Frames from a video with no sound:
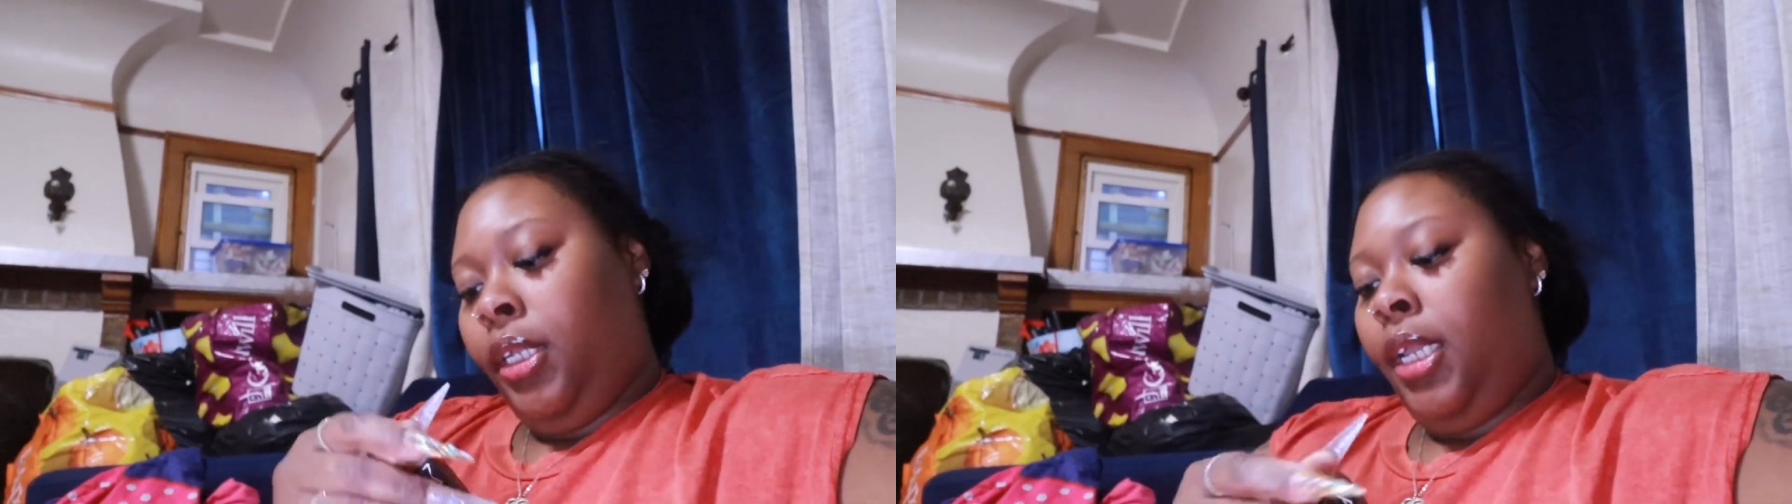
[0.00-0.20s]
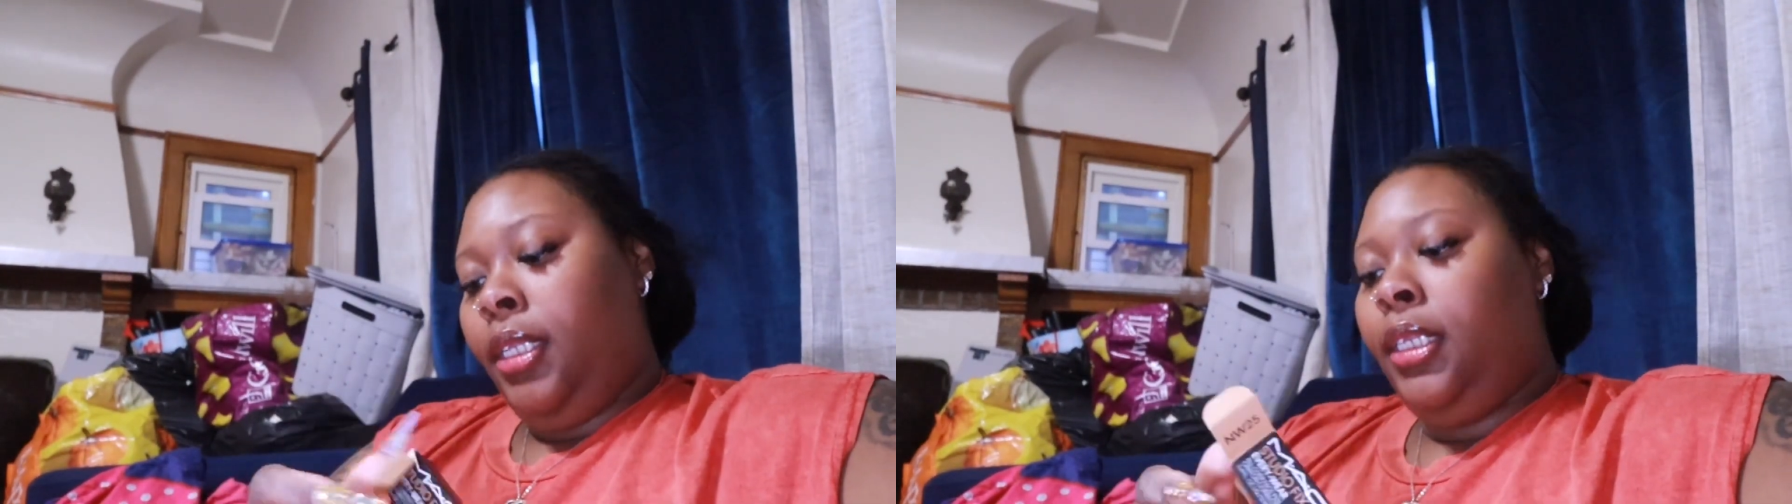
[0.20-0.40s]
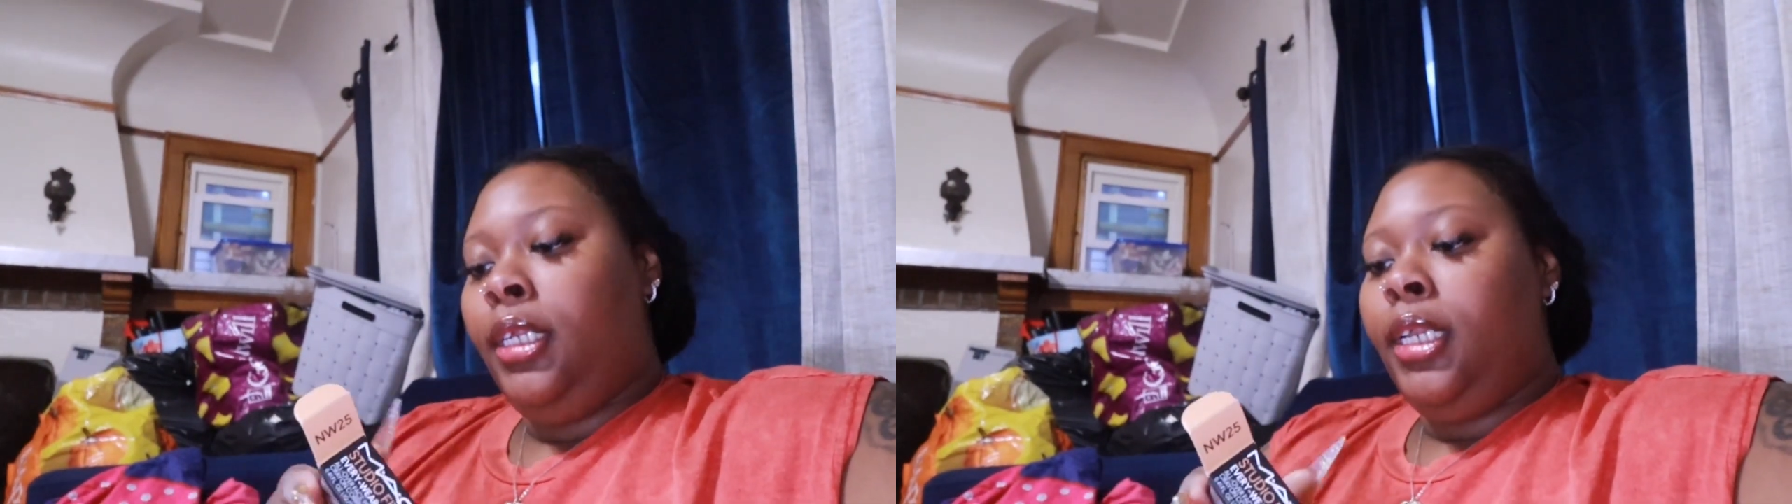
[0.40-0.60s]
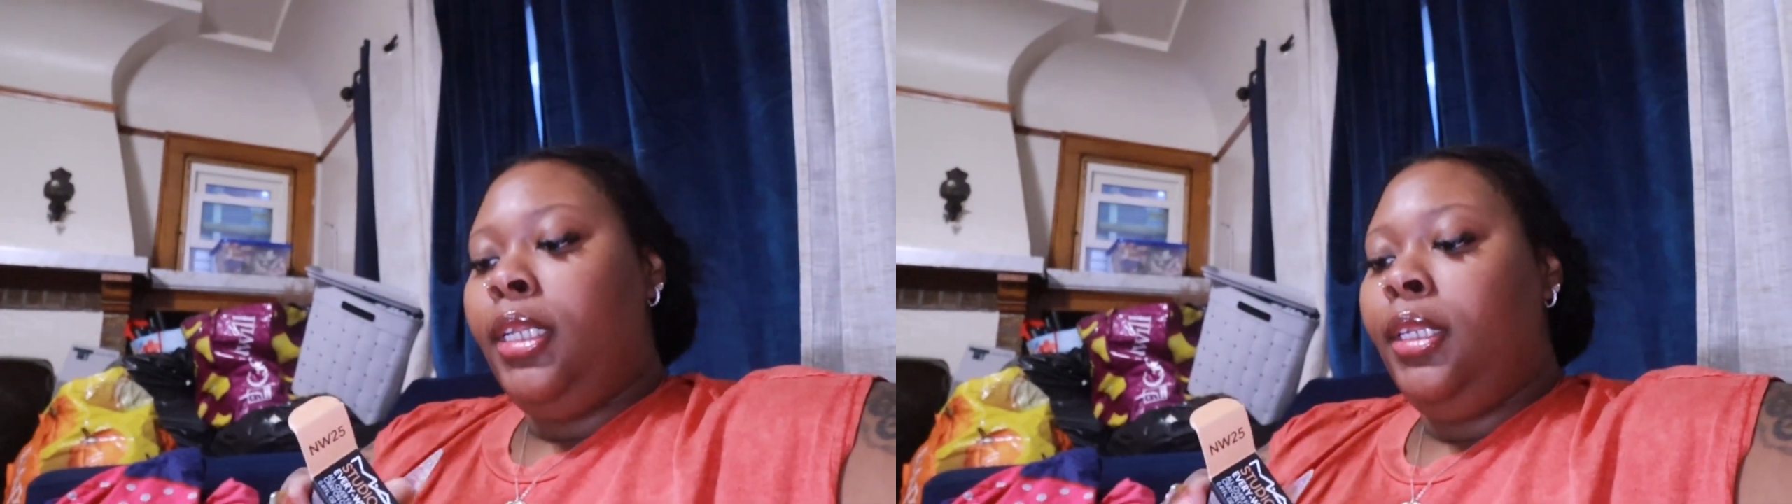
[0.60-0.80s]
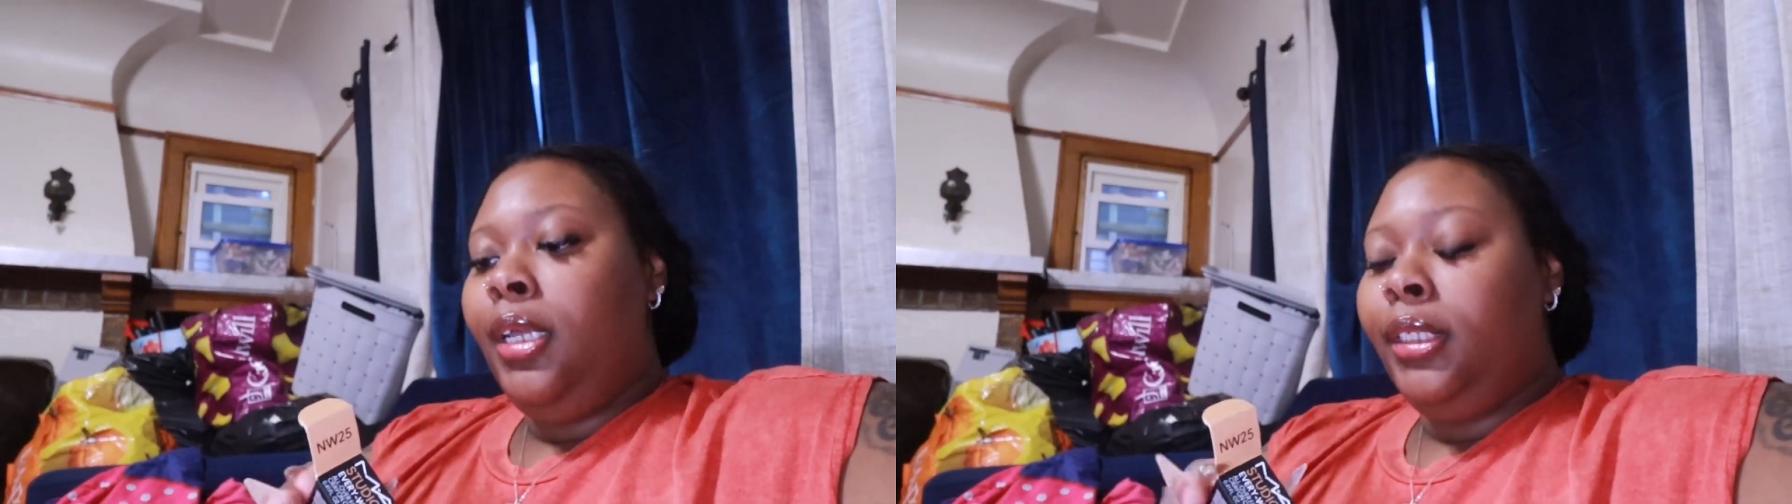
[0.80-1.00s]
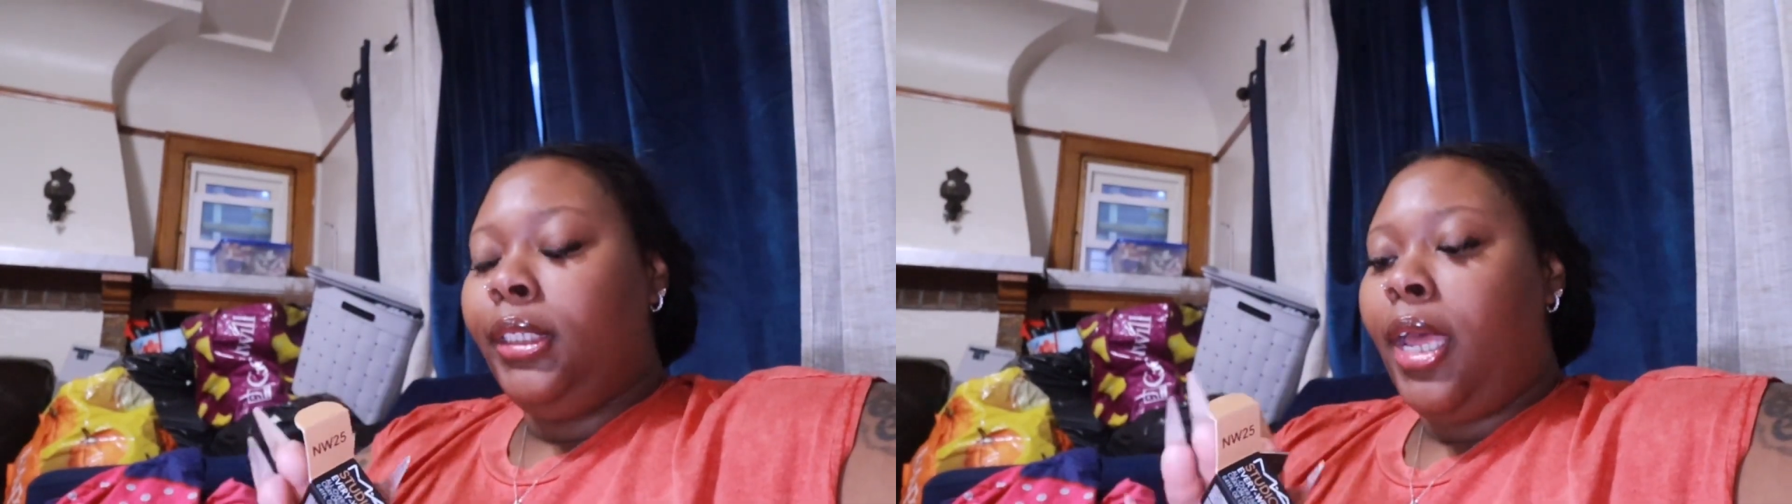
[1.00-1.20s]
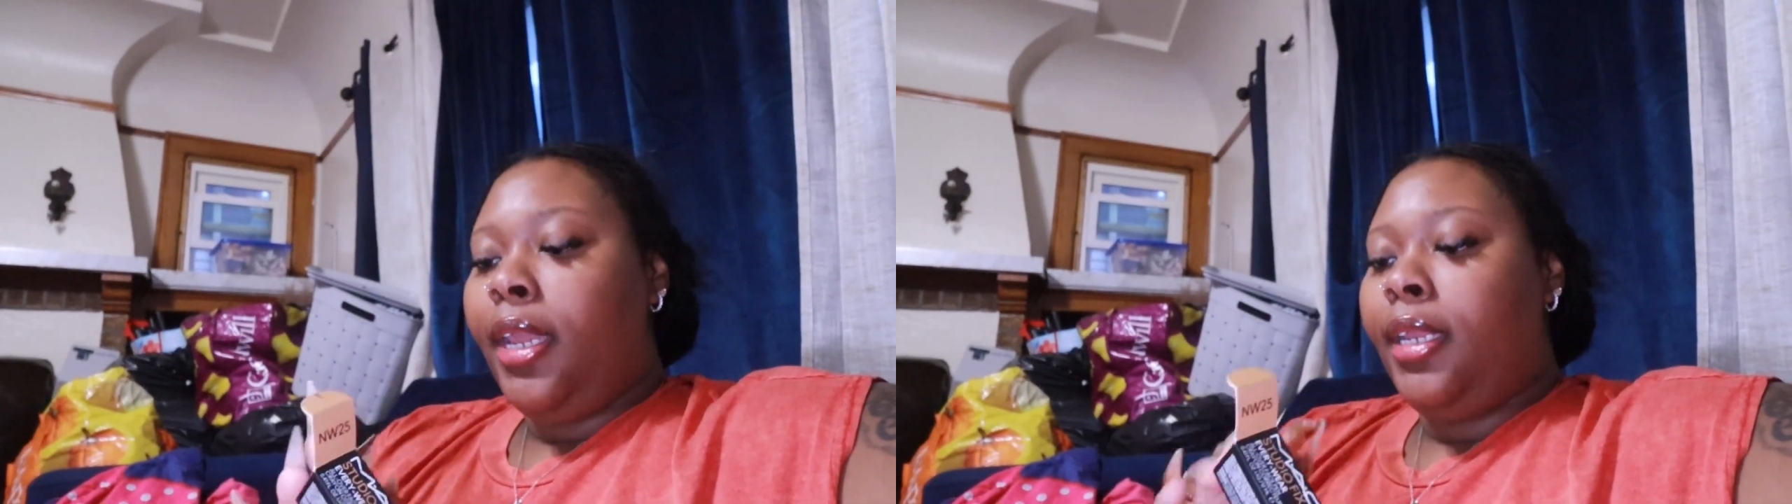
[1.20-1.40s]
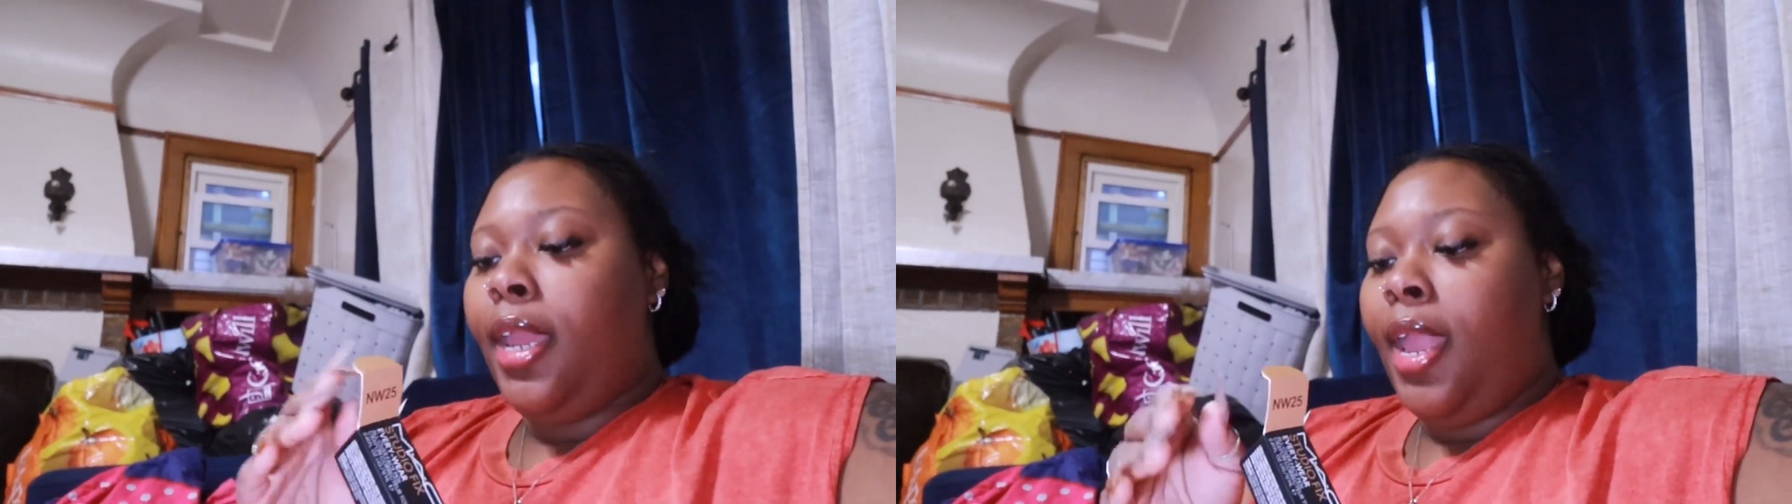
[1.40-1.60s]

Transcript: And then it looks like